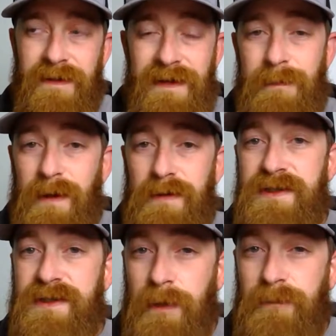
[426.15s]
of the
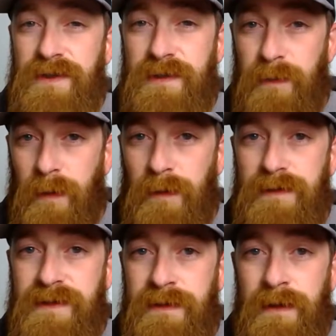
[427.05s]
most selfish
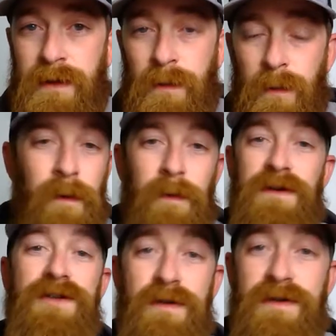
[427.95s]
sports, we don't
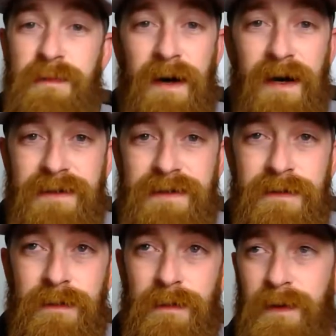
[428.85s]
want to share spots.